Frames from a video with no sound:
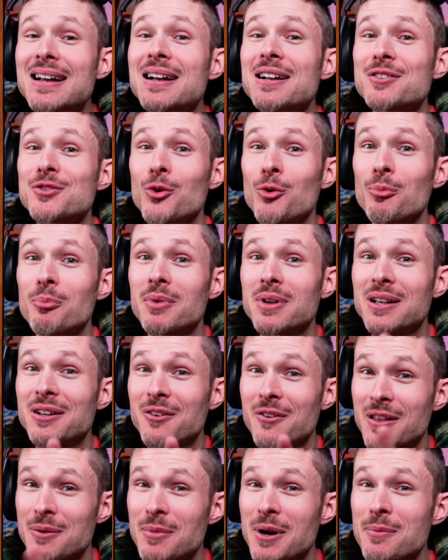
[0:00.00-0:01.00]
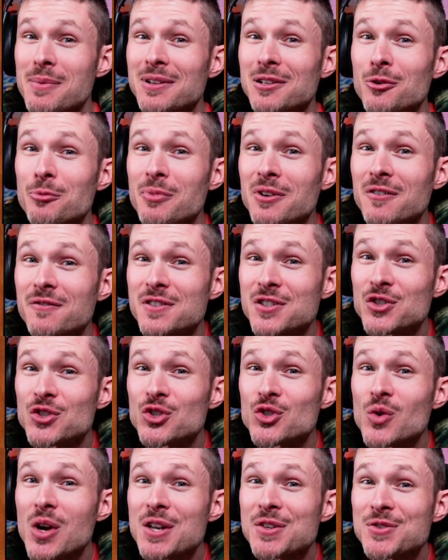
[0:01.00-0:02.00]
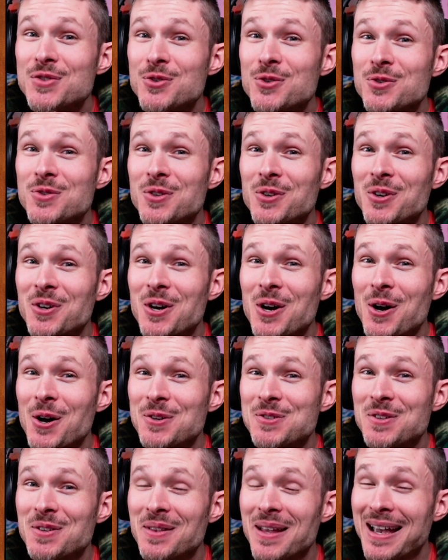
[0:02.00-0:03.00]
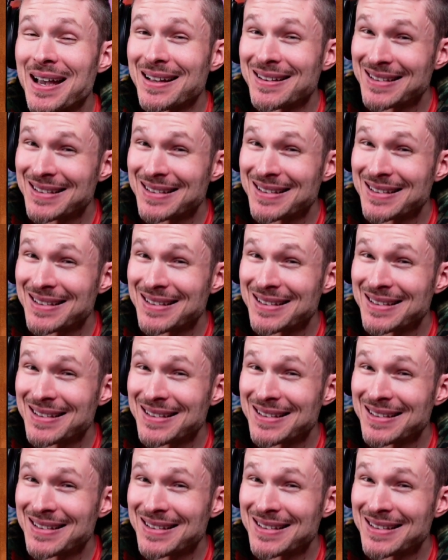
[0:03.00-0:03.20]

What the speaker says: That might be a little bit of a stressors that are causing that.